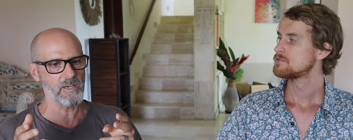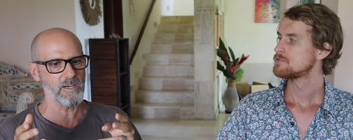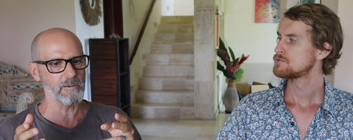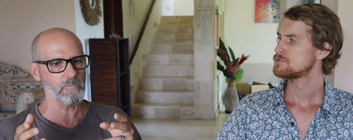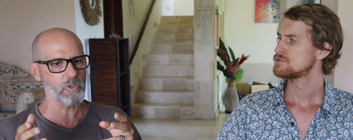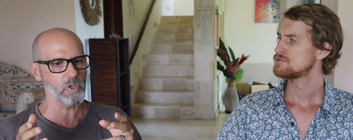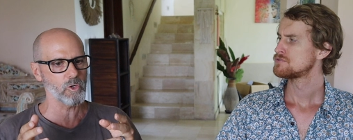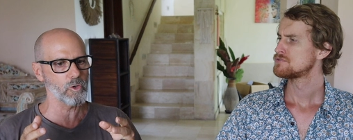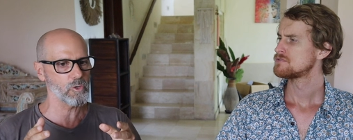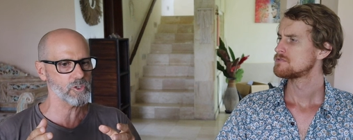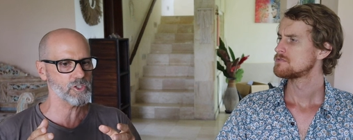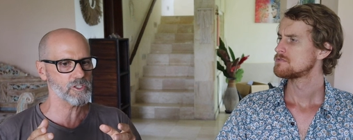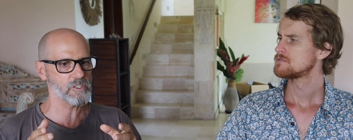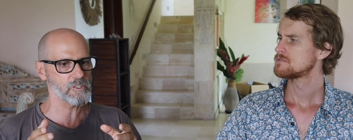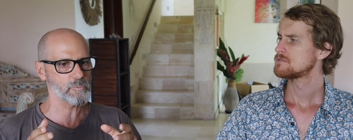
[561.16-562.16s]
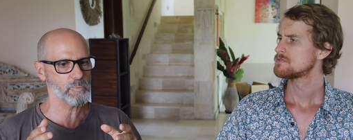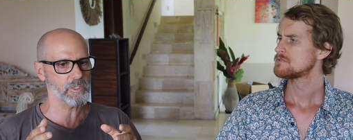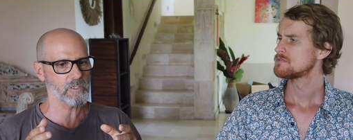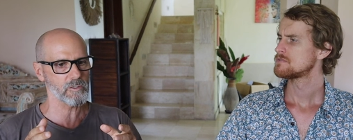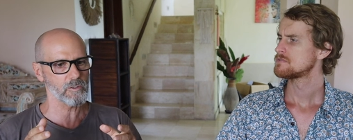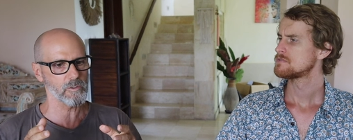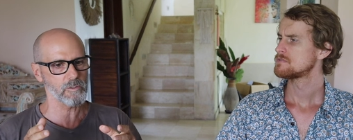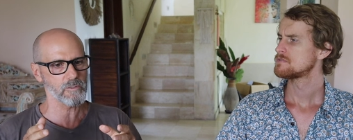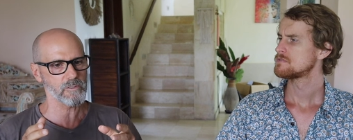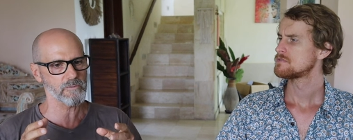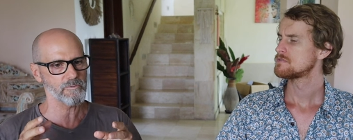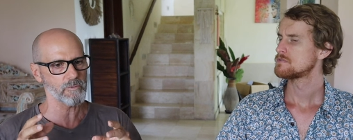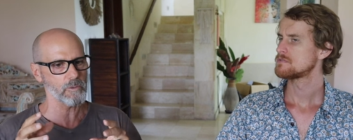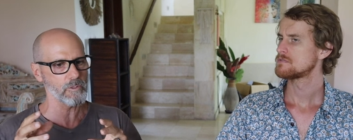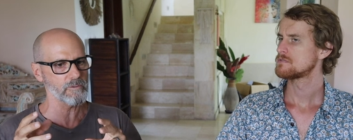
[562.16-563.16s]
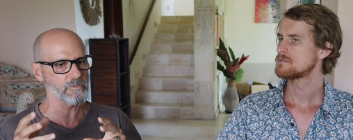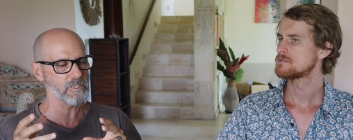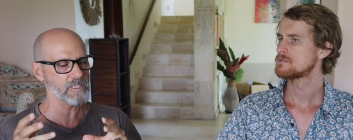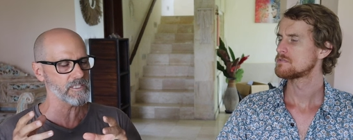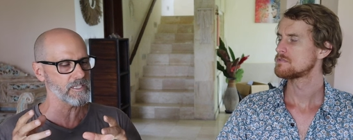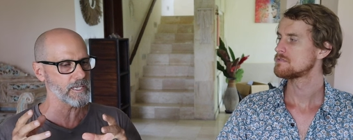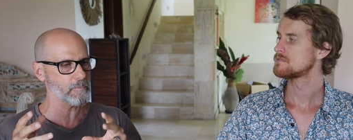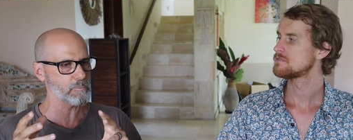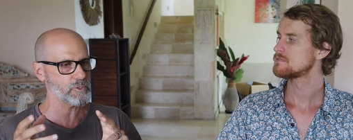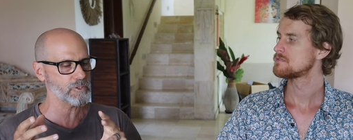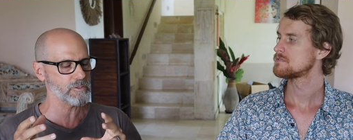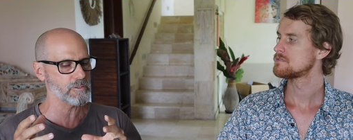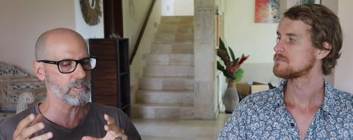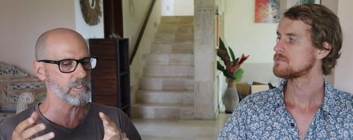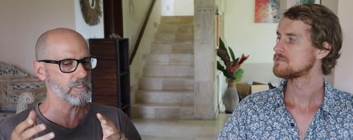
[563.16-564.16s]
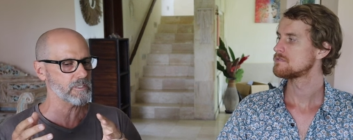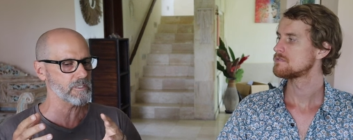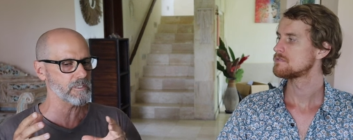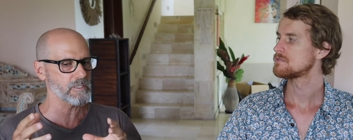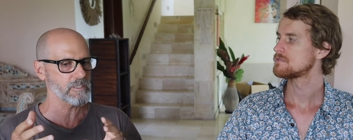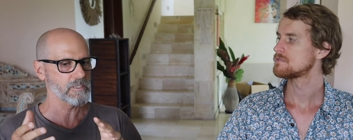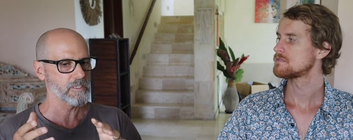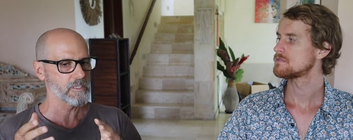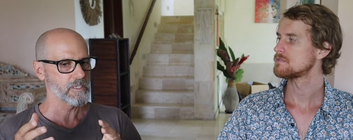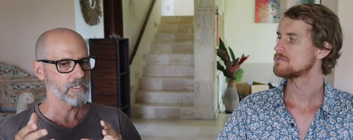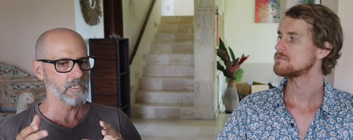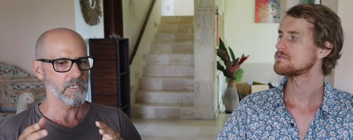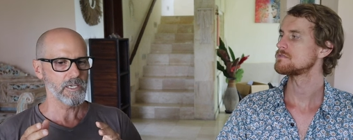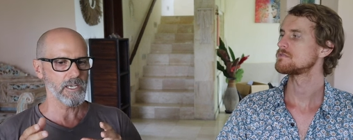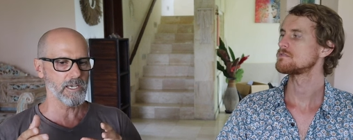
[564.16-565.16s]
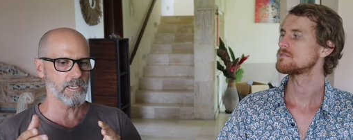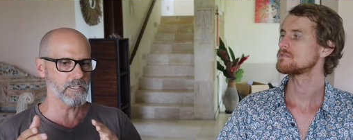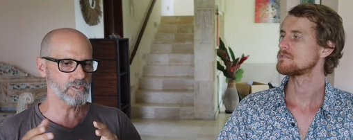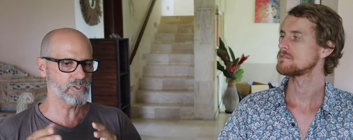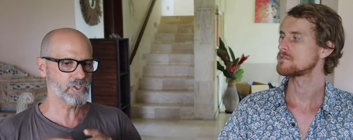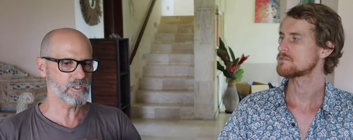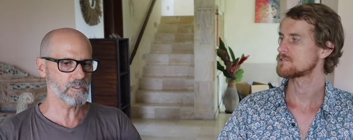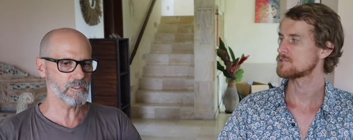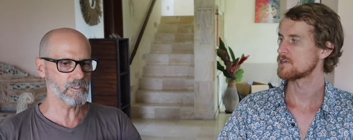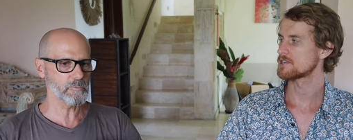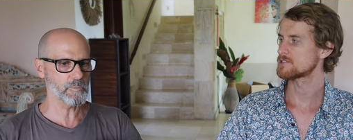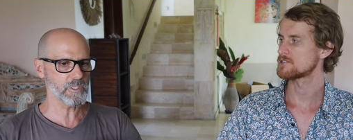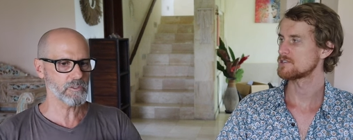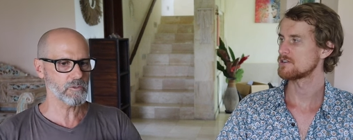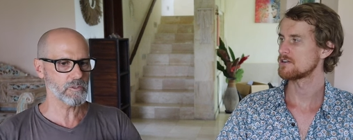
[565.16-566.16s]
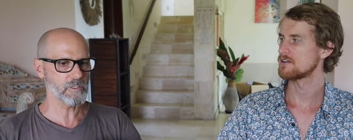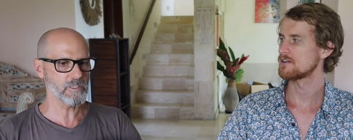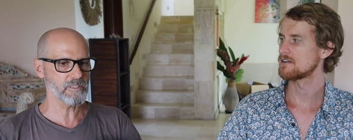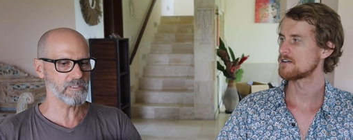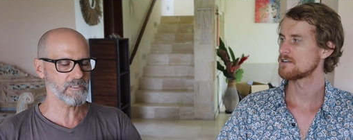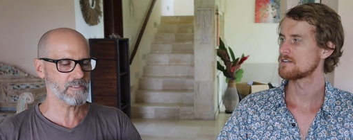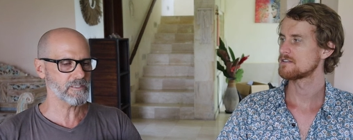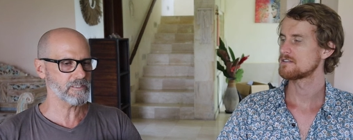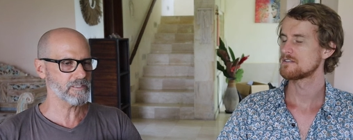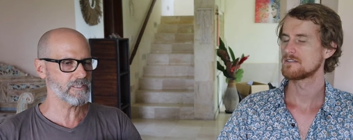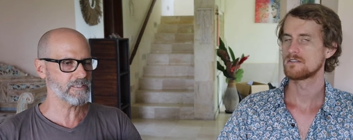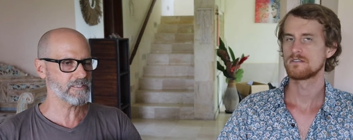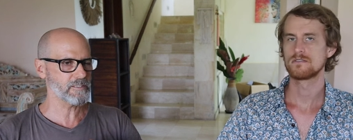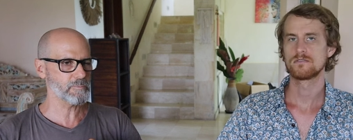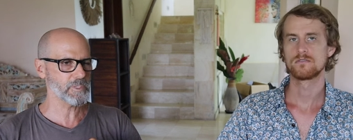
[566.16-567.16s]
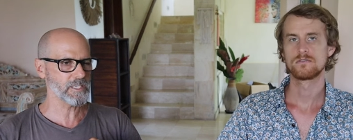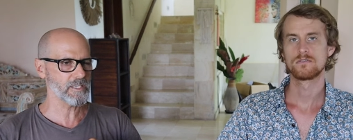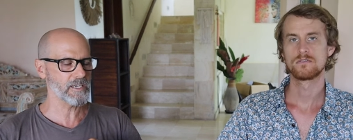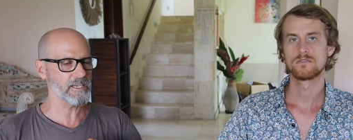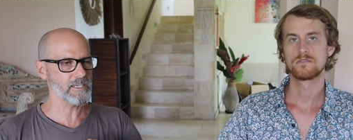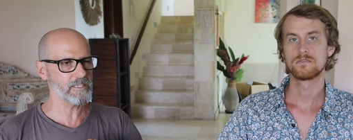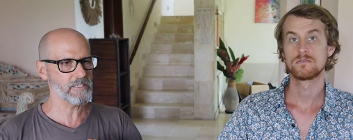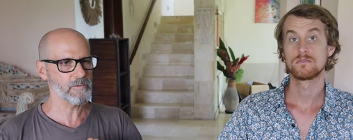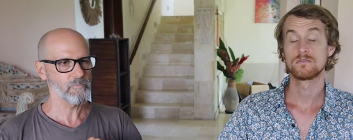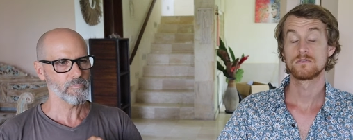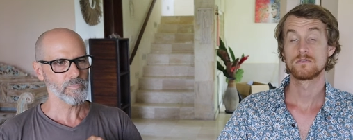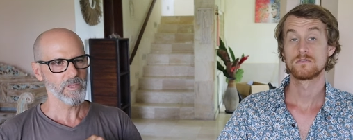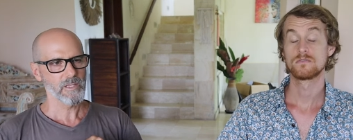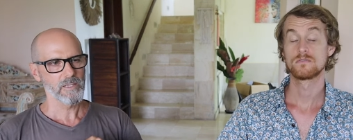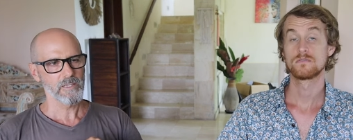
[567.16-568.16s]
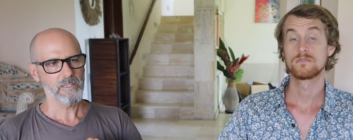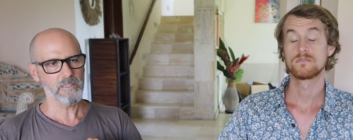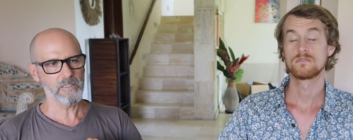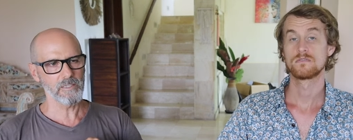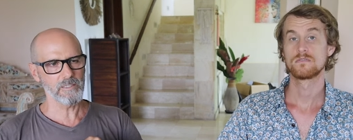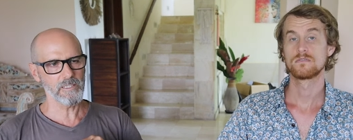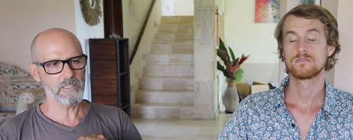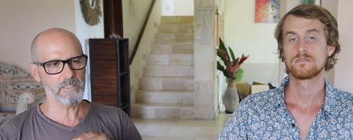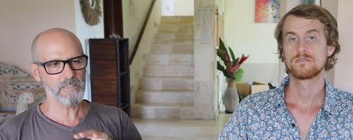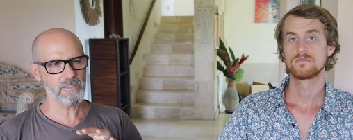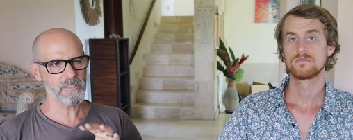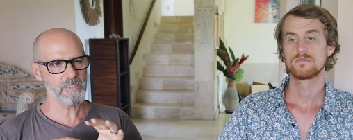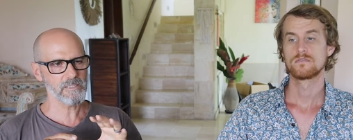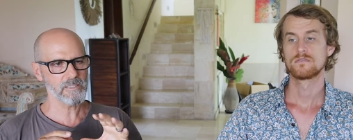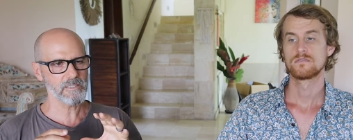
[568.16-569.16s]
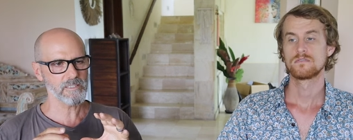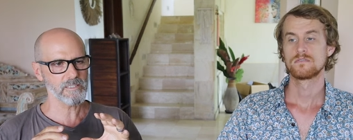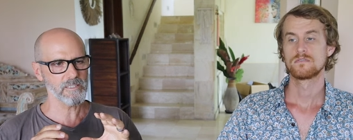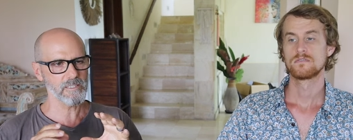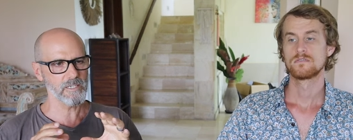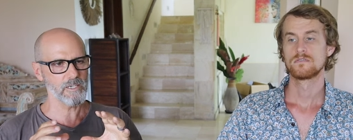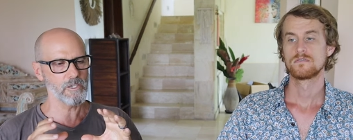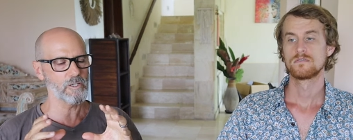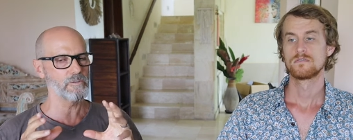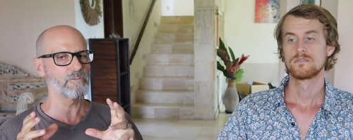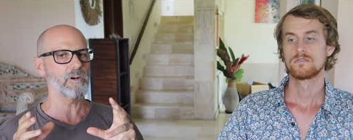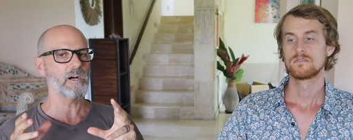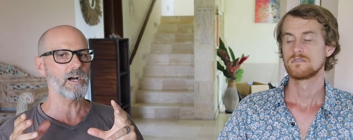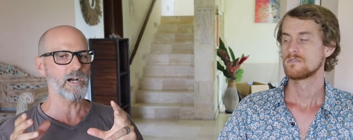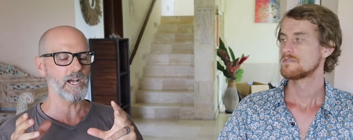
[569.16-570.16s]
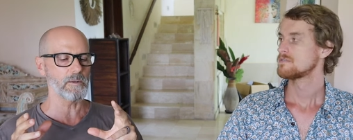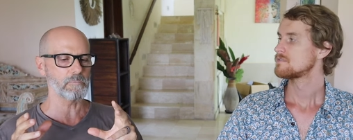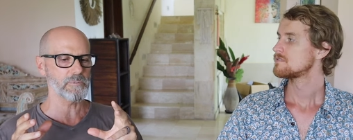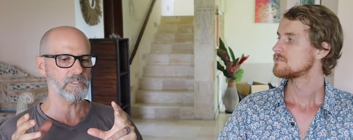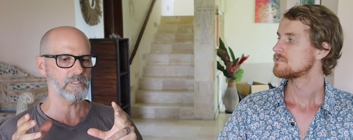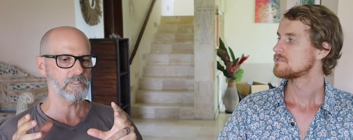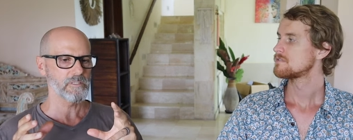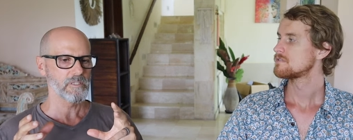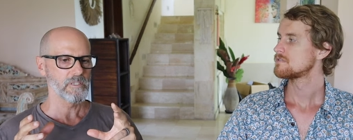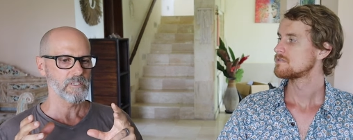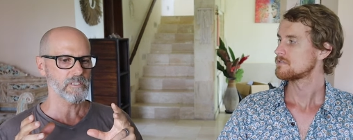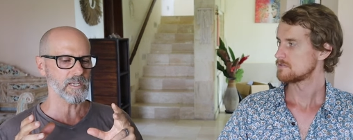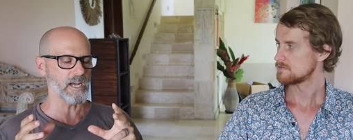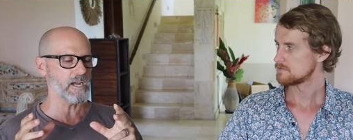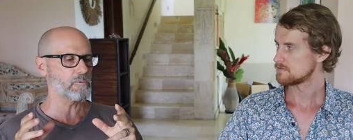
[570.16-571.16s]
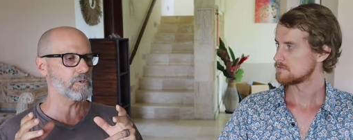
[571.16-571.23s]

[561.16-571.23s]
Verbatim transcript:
Speaker 1: I'm cautious because of all of this Neptunian mm, energy on trickster. Bitcoin. So yeah, it's a bit like, you know, is this overhyped? So mm-hmm. I